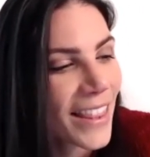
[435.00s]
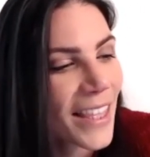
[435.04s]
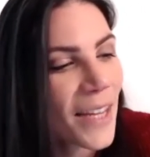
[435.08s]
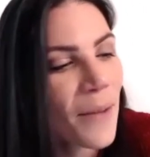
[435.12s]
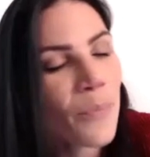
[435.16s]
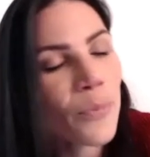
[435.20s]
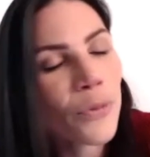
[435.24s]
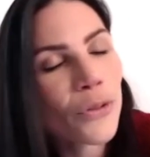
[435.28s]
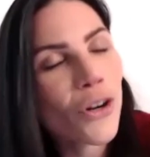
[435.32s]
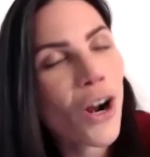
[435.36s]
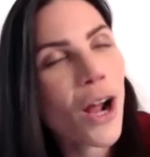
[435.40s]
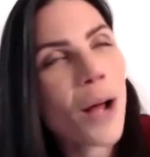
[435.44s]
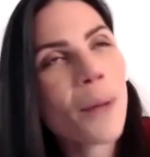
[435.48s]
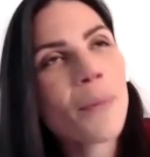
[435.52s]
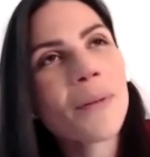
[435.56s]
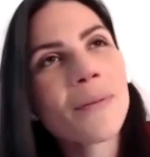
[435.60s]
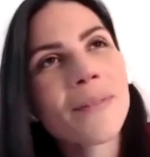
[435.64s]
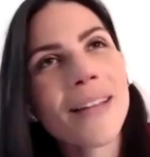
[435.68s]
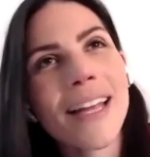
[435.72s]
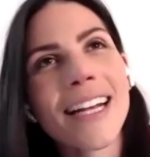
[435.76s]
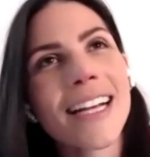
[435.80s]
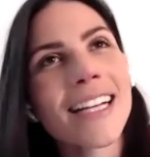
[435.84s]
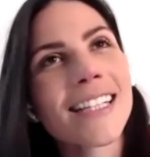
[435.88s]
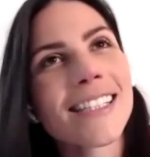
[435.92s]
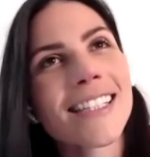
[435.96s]
the
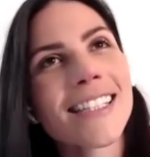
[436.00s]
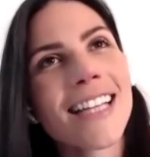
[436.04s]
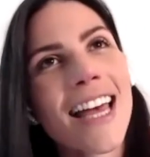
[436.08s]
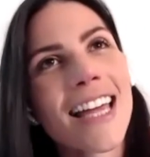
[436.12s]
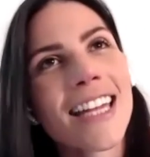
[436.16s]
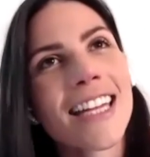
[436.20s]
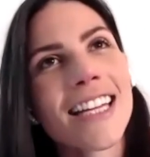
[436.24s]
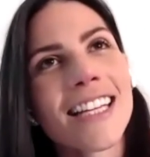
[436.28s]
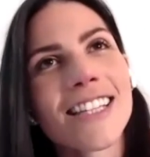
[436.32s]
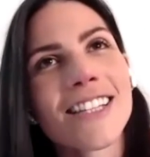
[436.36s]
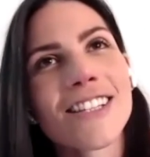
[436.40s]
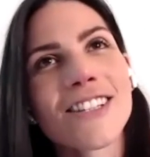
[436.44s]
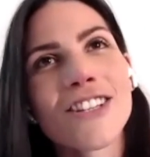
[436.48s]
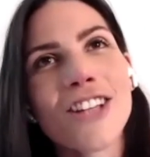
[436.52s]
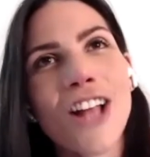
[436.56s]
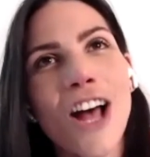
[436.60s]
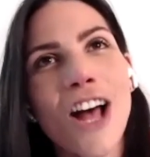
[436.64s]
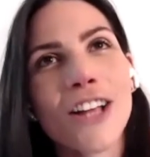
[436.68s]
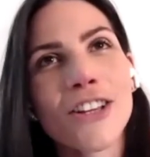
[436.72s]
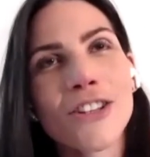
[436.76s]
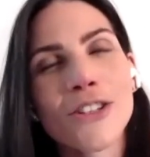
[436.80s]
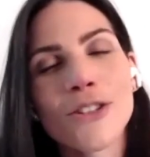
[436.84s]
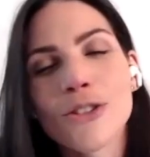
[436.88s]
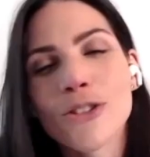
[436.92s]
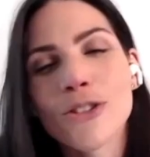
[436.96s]
problem, like I said, it's
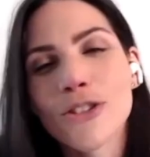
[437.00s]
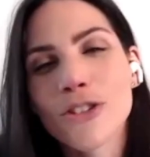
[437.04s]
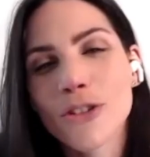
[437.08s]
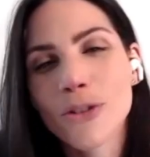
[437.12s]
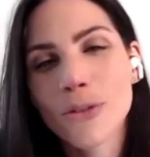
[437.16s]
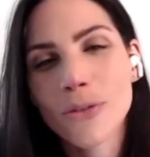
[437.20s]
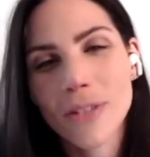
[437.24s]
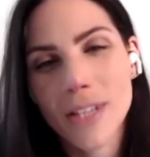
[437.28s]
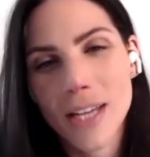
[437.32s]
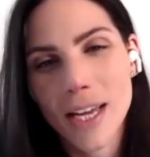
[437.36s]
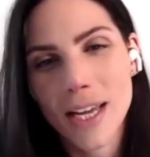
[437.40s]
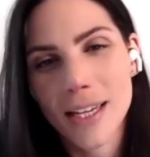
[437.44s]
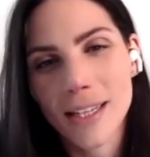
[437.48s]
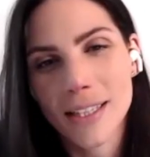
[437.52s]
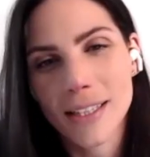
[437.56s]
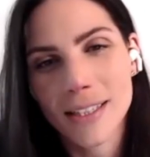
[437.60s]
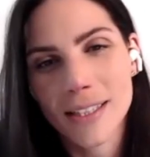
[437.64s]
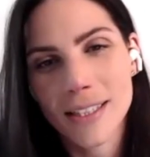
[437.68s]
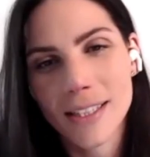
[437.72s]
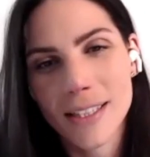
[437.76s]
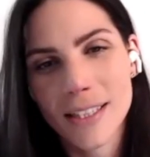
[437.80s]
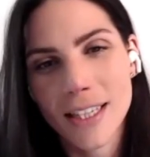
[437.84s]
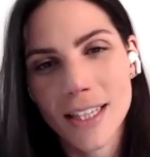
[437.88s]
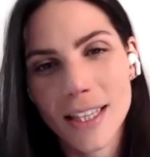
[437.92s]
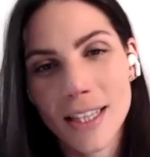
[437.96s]
not those 2 days.
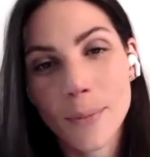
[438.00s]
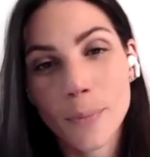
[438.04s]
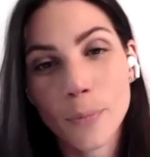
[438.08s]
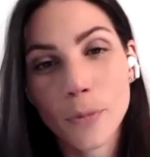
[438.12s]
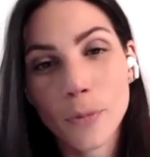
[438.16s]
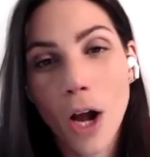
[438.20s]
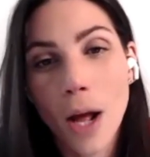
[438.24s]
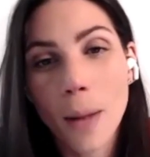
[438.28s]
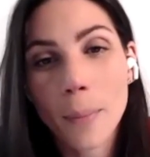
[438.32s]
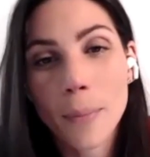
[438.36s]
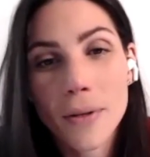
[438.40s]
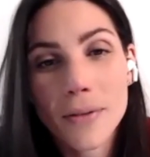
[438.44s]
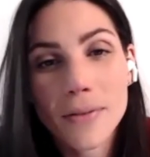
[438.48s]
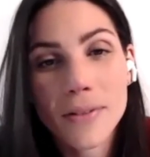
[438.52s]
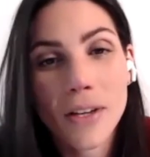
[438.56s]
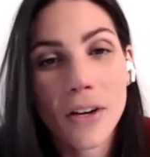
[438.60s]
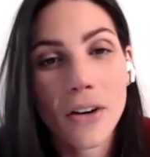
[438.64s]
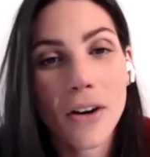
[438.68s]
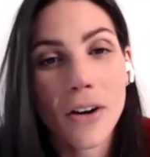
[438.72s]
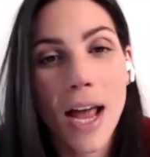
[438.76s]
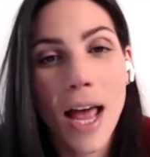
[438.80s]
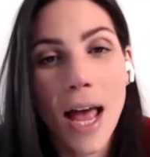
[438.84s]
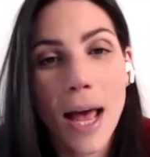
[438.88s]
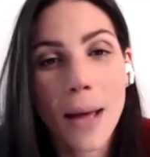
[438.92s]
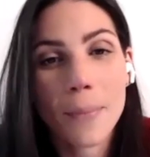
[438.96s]
The problem is
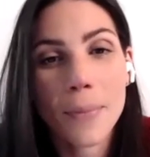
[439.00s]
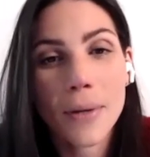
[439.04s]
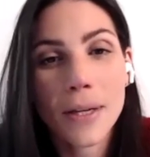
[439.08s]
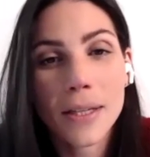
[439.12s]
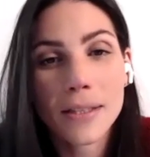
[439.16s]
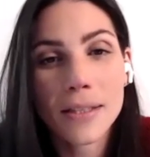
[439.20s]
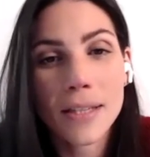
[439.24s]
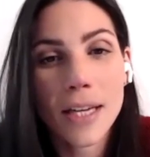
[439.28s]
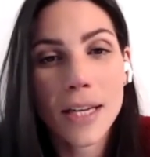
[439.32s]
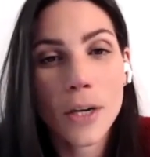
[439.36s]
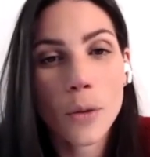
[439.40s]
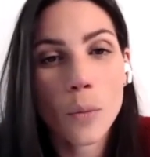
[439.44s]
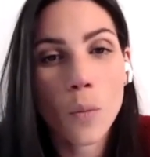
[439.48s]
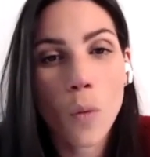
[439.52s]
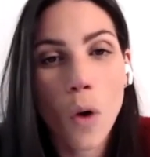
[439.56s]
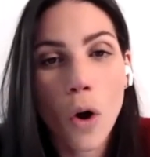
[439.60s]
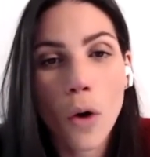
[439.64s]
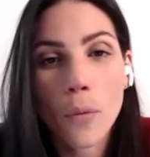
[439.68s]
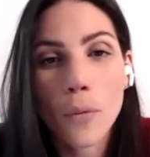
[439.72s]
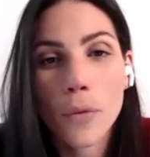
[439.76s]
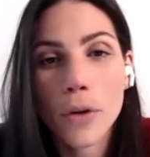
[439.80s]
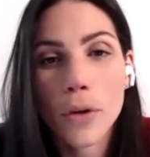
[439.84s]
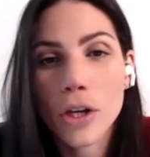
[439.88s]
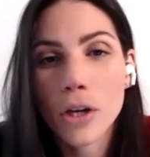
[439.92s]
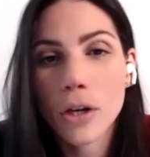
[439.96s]
our habits and
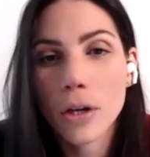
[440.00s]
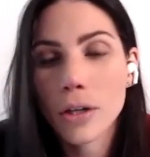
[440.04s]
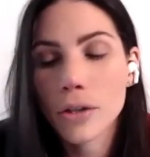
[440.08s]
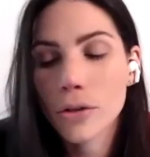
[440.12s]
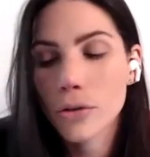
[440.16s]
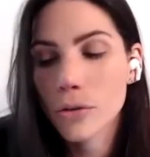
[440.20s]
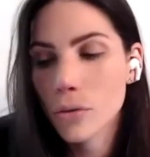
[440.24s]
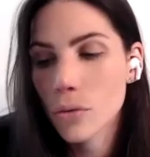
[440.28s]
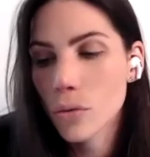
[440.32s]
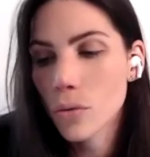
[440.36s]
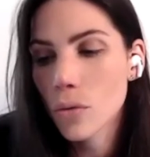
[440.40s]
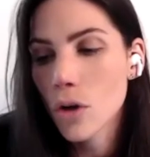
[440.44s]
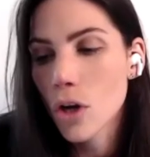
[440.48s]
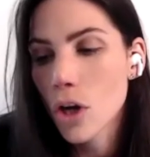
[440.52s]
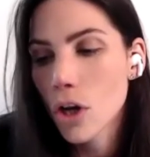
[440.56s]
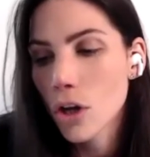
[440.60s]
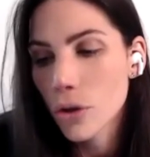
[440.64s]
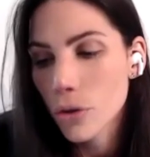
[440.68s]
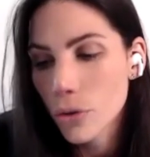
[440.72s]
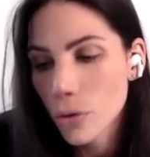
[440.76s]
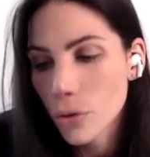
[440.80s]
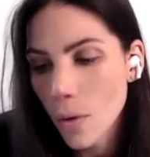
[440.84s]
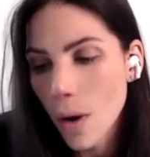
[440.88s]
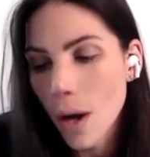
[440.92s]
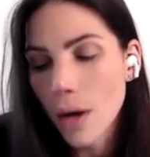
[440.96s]
what we're gonna do
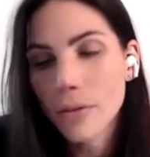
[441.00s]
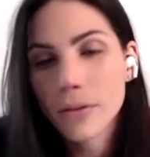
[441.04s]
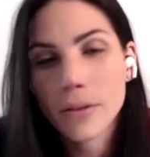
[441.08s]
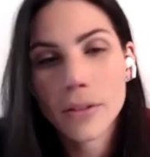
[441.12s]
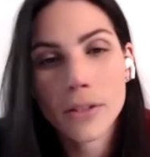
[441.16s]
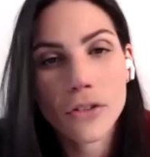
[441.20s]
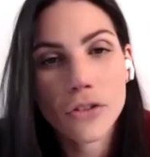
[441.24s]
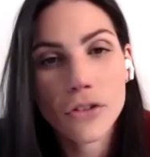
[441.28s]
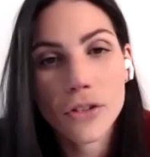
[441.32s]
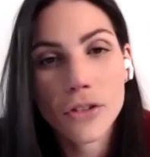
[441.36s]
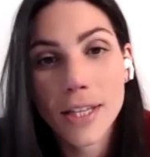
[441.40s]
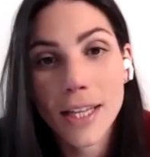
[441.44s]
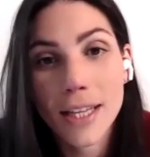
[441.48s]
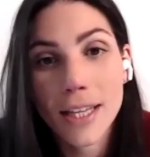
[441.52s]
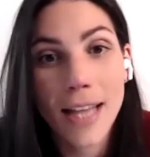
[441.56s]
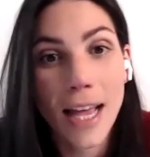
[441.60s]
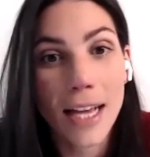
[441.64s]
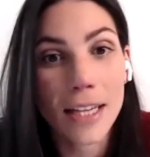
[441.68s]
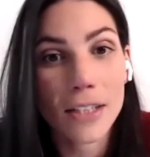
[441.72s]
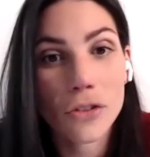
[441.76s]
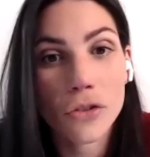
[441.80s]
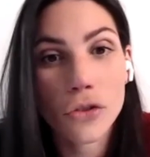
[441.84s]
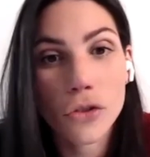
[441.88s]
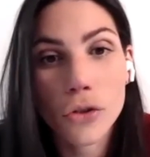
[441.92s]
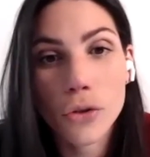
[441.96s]
throughout the
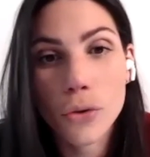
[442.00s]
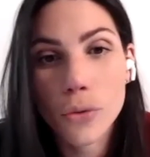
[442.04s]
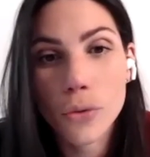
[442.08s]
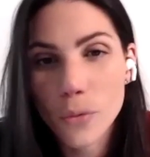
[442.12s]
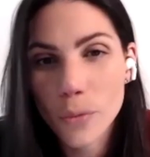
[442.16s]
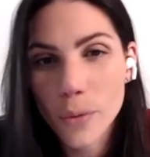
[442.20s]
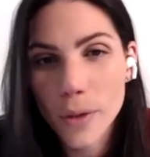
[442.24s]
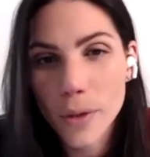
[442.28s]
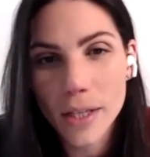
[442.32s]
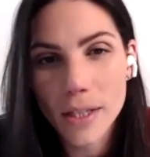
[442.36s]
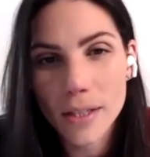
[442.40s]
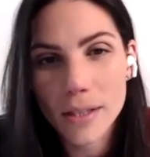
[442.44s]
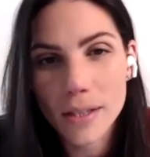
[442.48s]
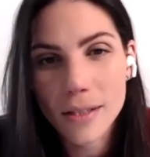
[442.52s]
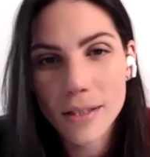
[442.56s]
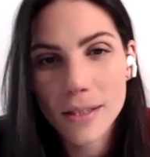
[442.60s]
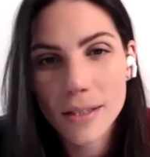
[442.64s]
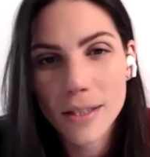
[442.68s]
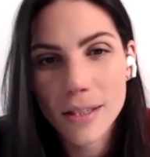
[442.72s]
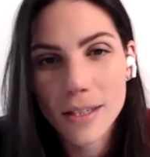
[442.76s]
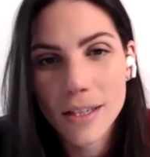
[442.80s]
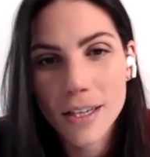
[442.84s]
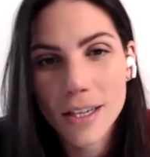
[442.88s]
next 2 weeks.